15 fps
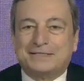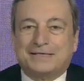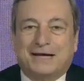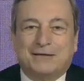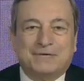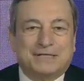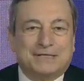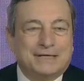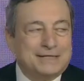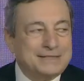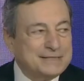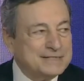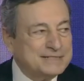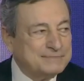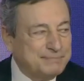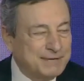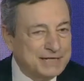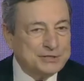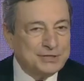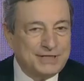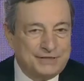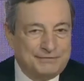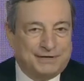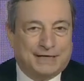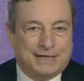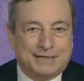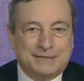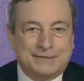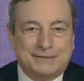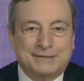This summit is a special
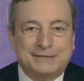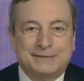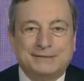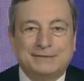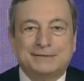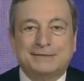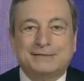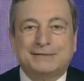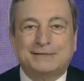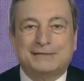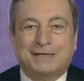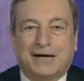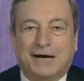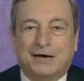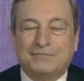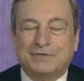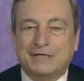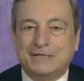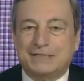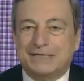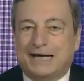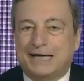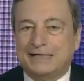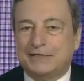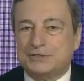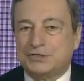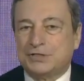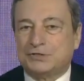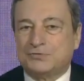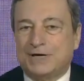event of the
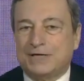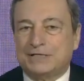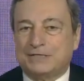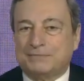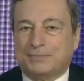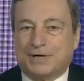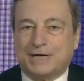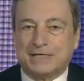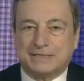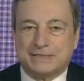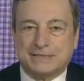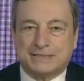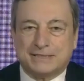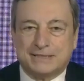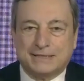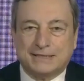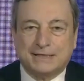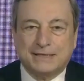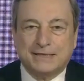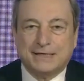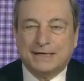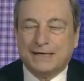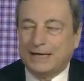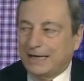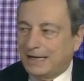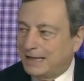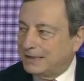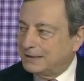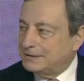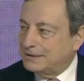Italian G20 presidency
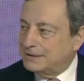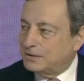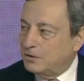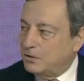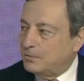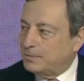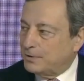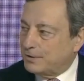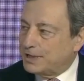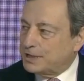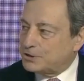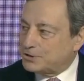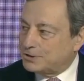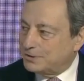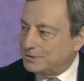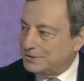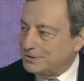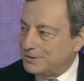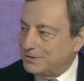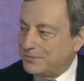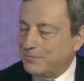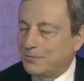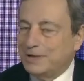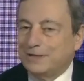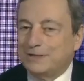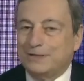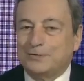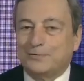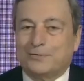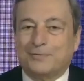held in cooperation
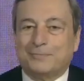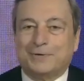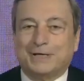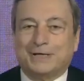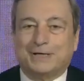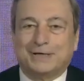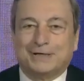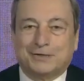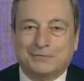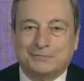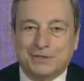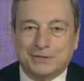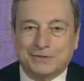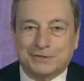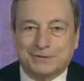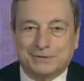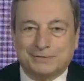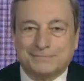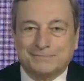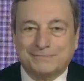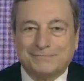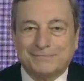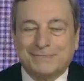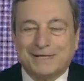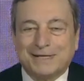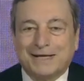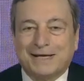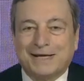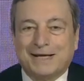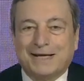with the European Commission.
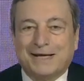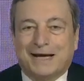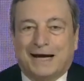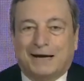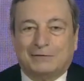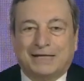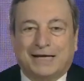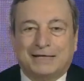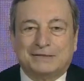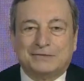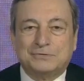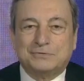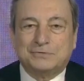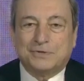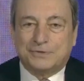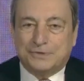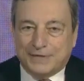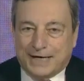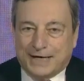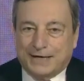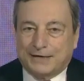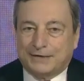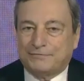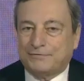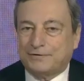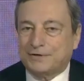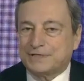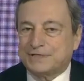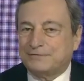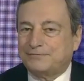I would like to thank
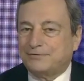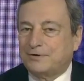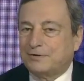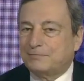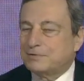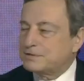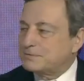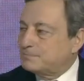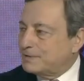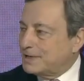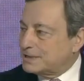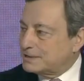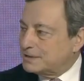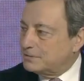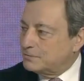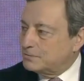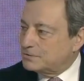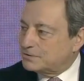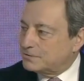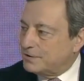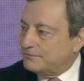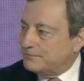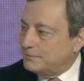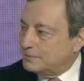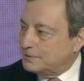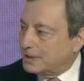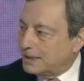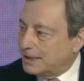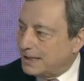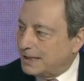first and foremost President Ursula von
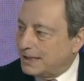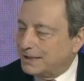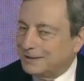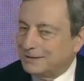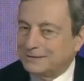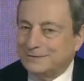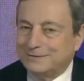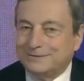der Leyen